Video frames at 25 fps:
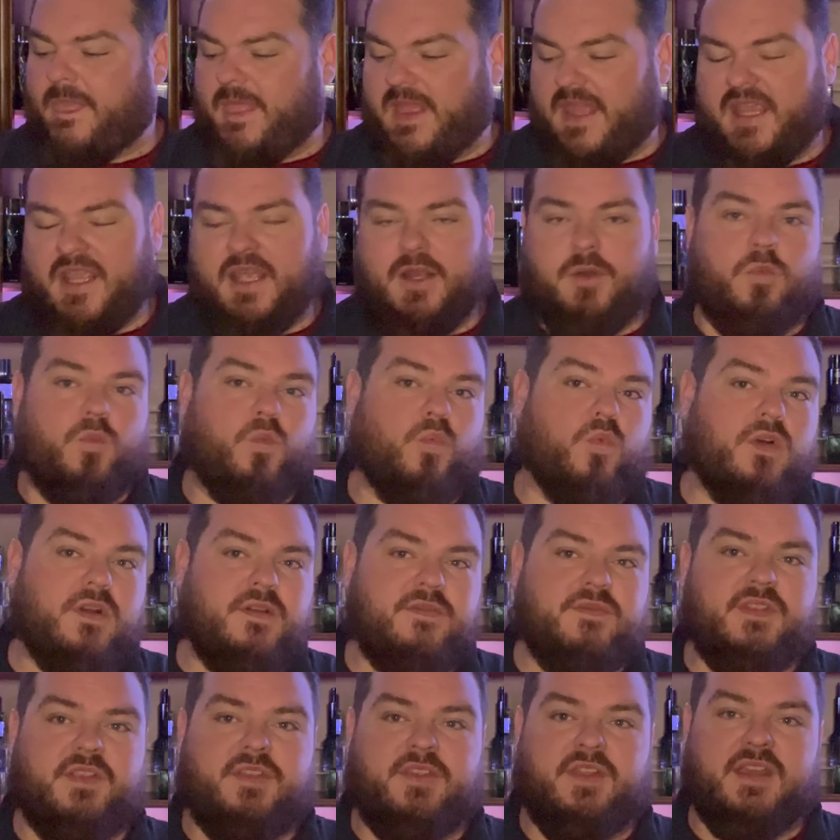and one
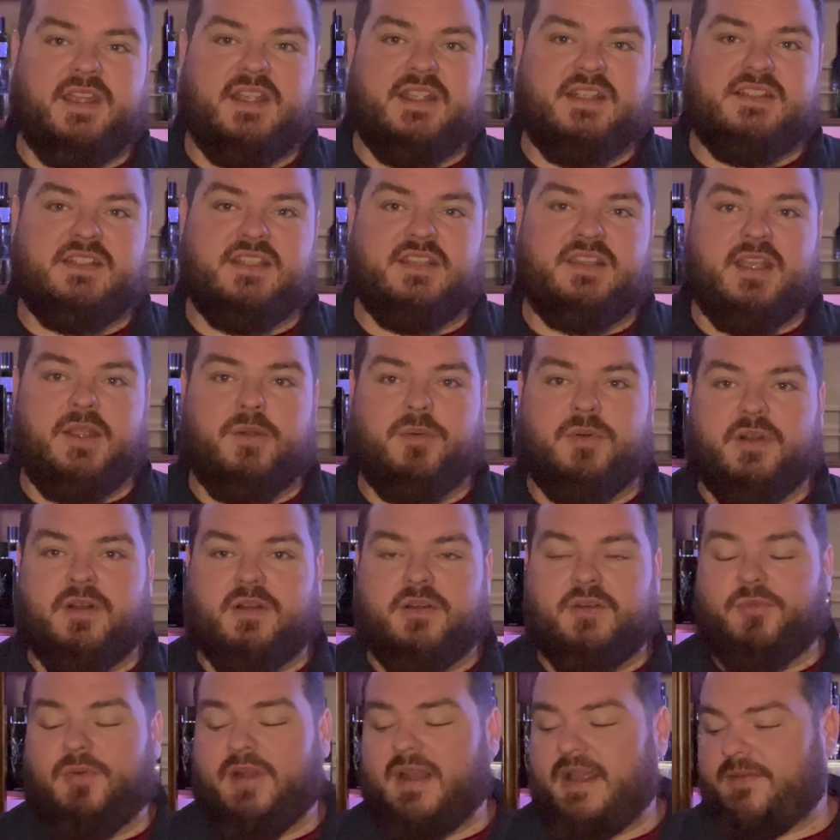of the things that they
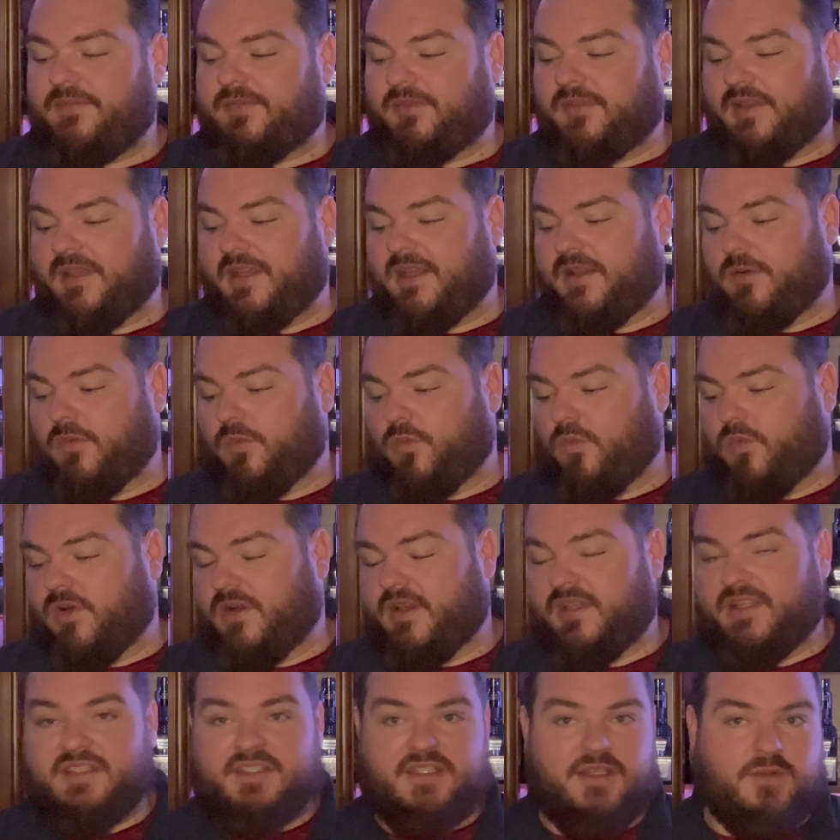were raffling
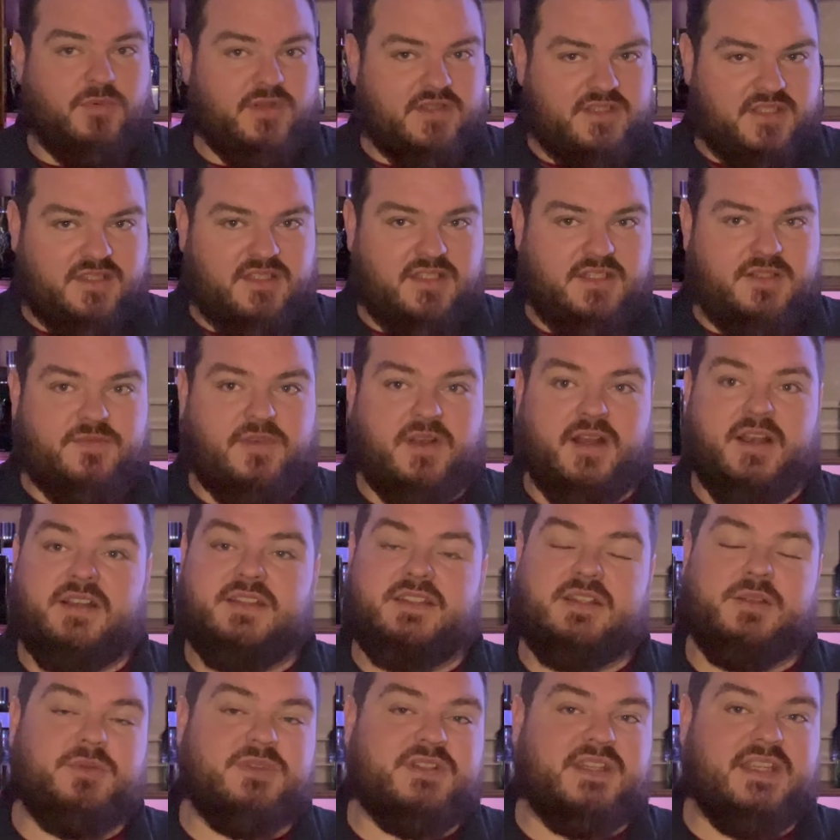was it wasn't this
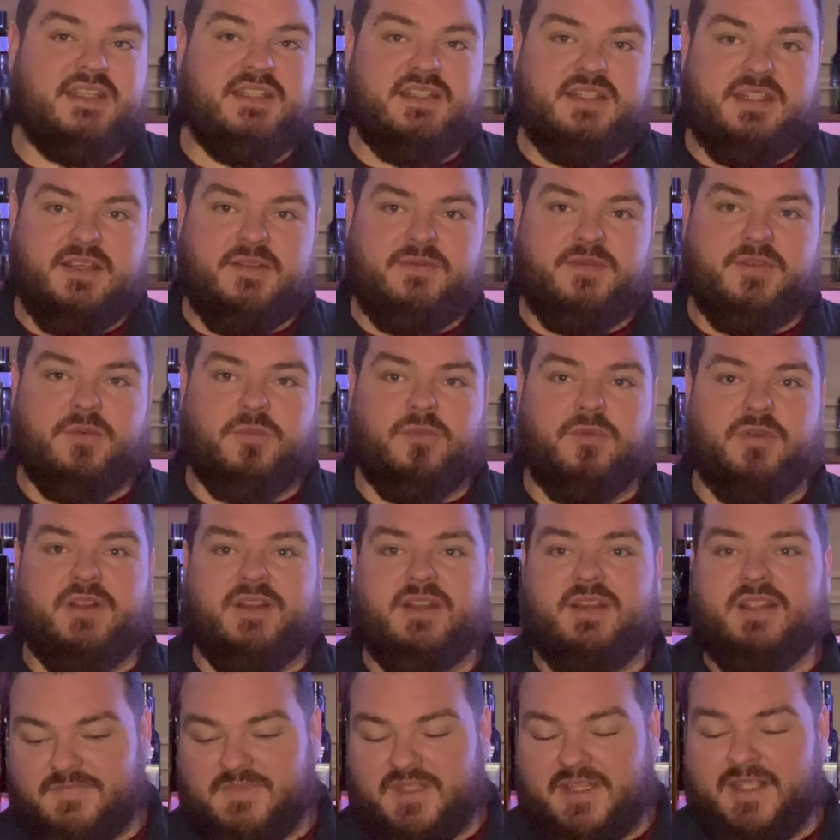fragrance; it was a different
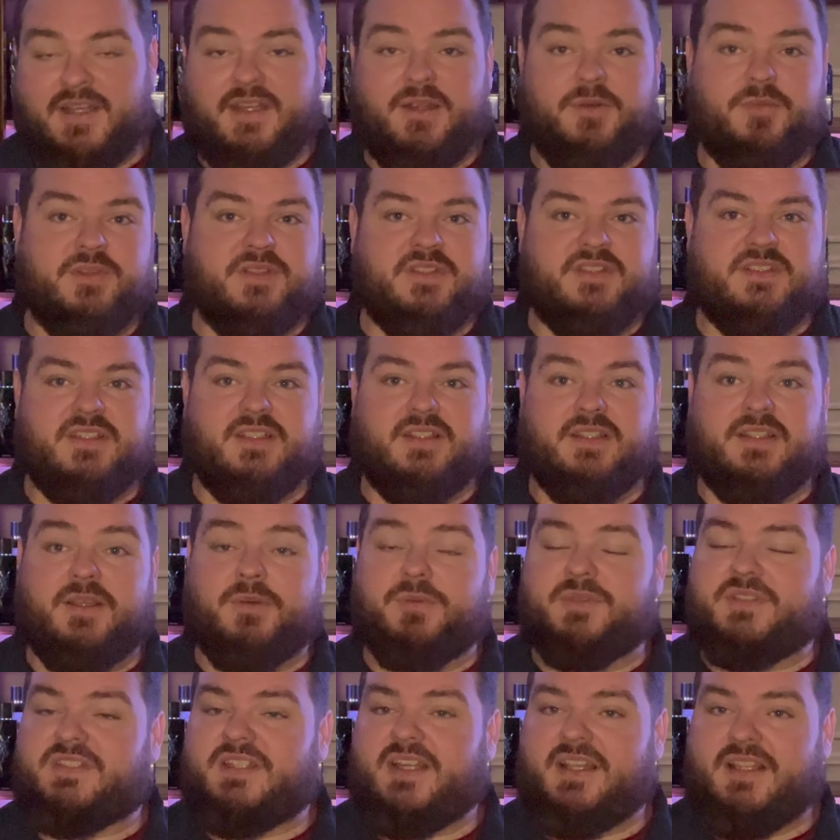one, and it was uh, it
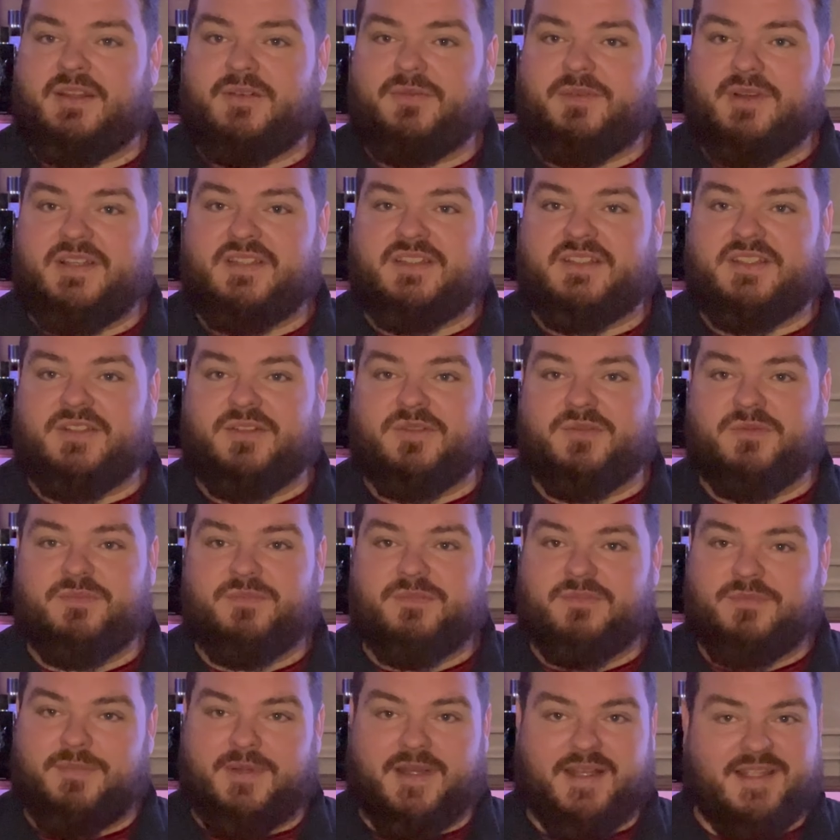was Silent Rescue
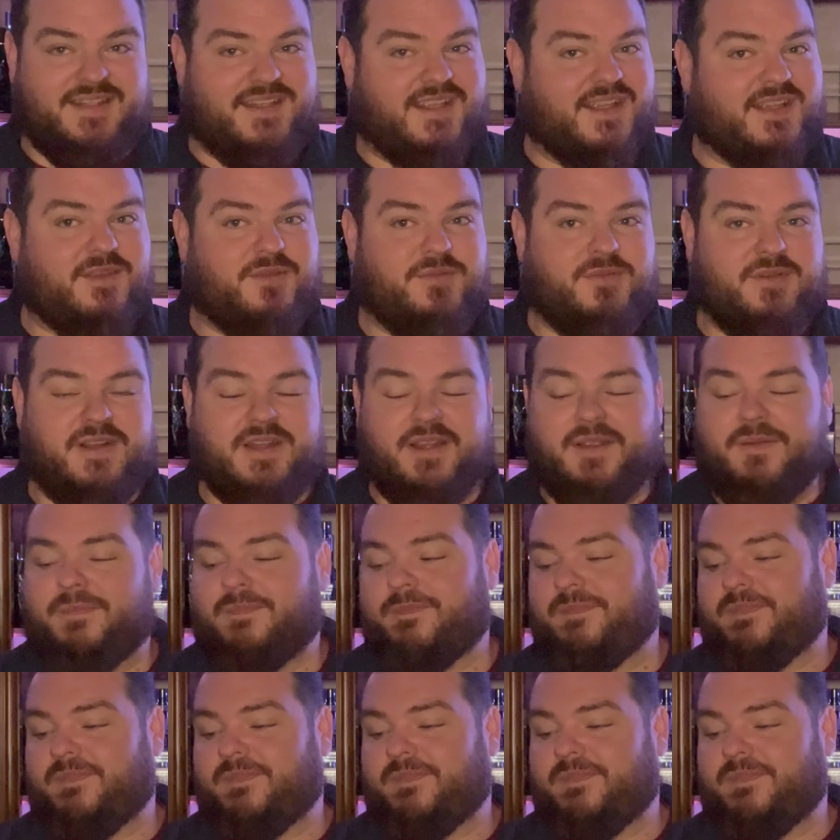by Day Three.